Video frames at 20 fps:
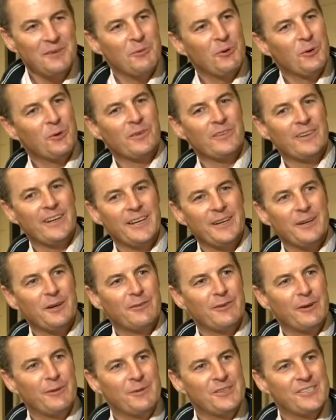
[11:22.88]
he broke his leg
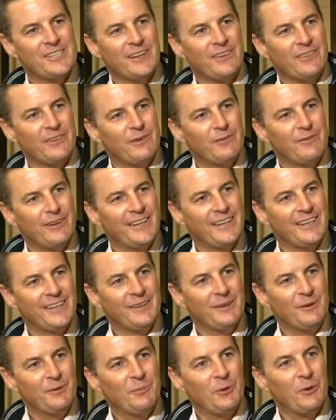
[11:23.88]
off him in
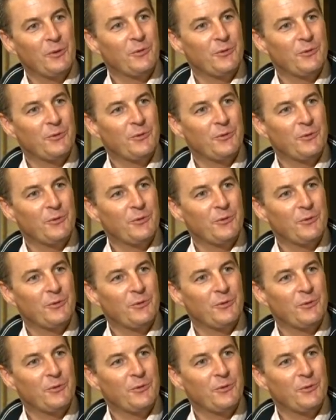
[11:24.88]
Czechoslovakia, but it